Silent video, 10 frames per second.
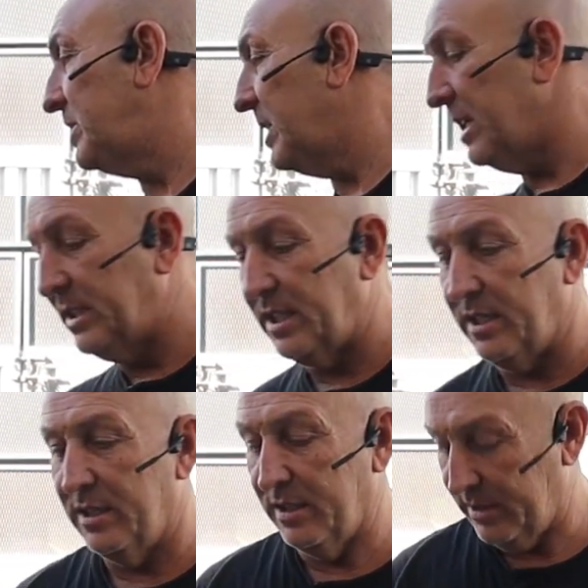just
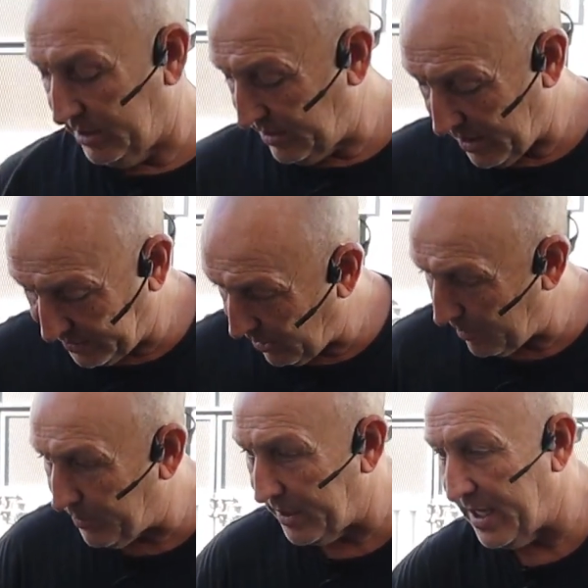
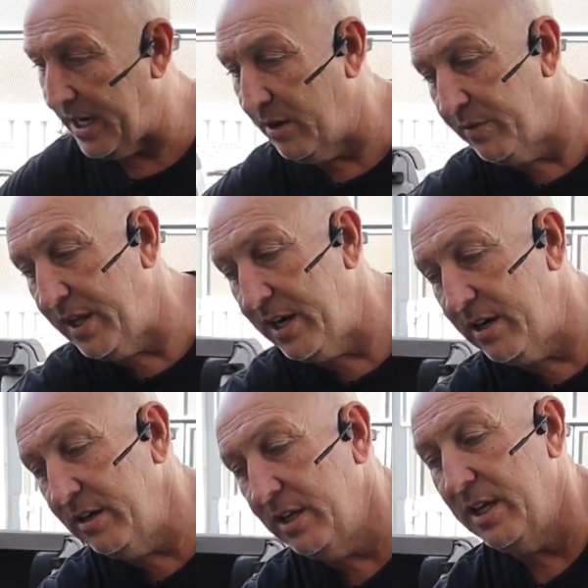started putting that on there.